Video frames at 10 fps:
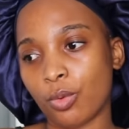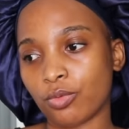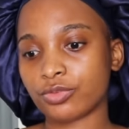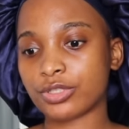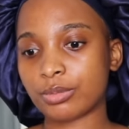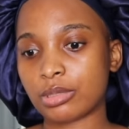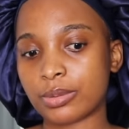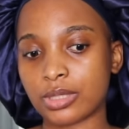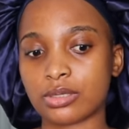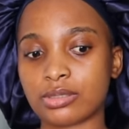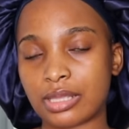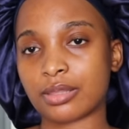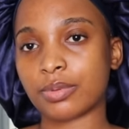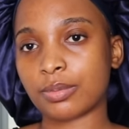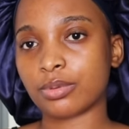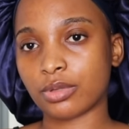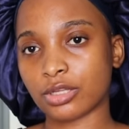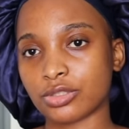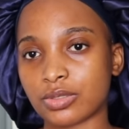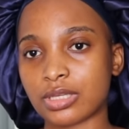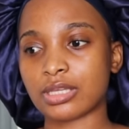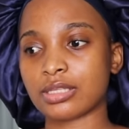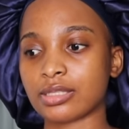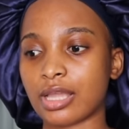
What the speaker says: off simply because other people are doing it.